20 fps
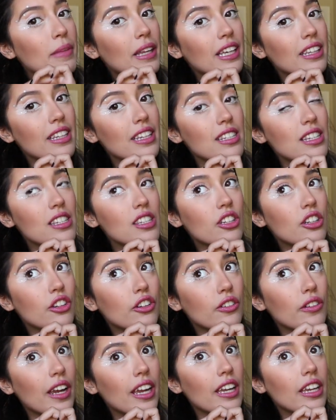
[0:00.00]
Like this is a
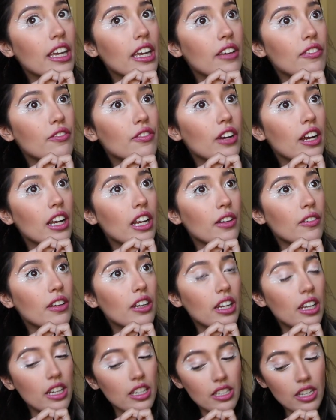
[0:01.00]
great gift for
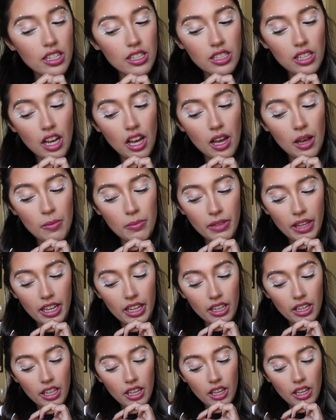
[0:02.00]
anyone, and it does come
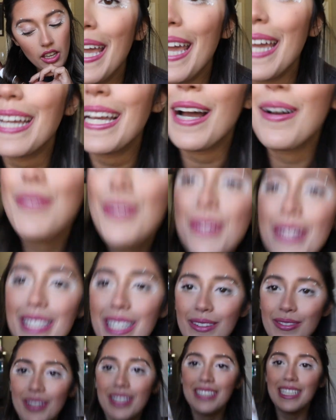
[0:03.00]
like, it comes with
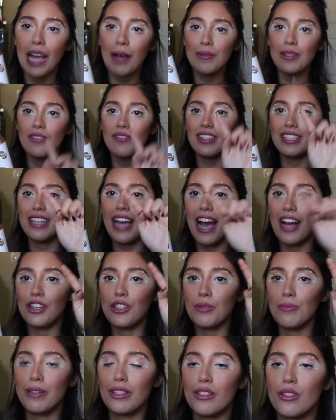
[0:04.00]
different types of
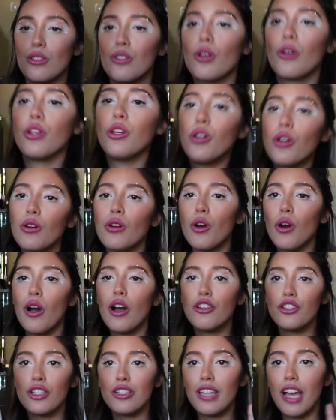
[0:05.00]
attachments, so you
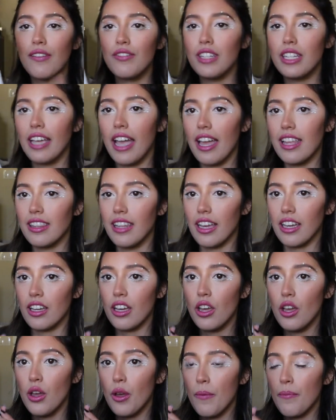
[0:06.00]
don't just have to get
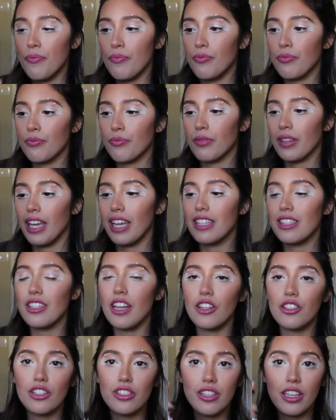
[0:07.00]
like, it's
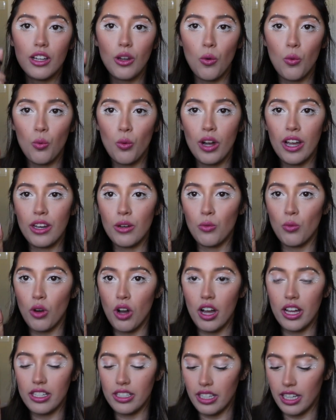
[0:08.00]
not just like one
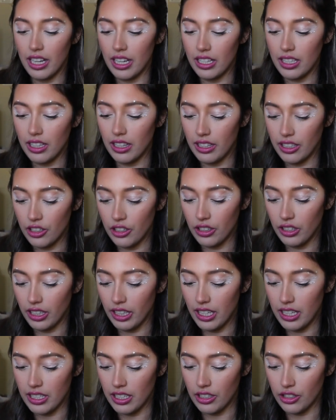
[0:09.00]
wand, it literally is